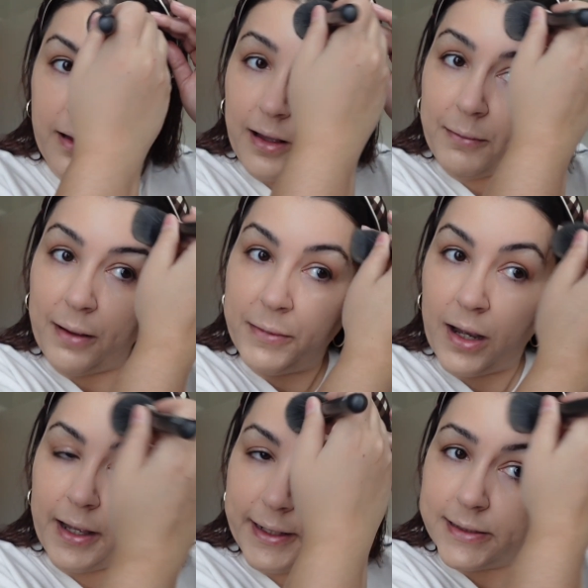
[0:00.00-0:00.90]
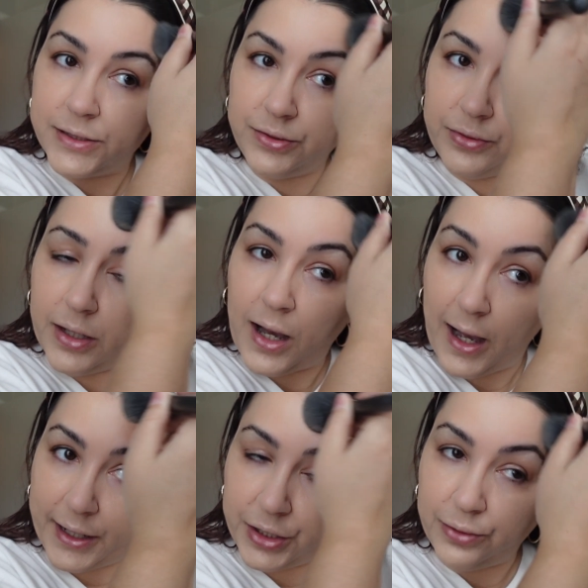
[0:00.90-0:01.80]
I'm not into the
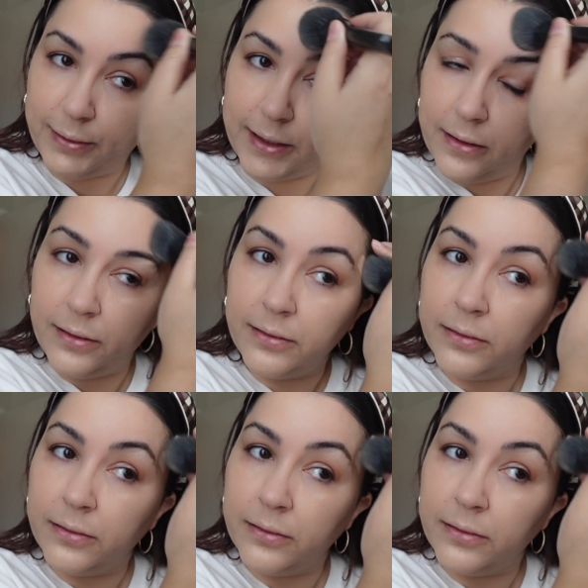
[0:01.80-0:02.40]
hot, humid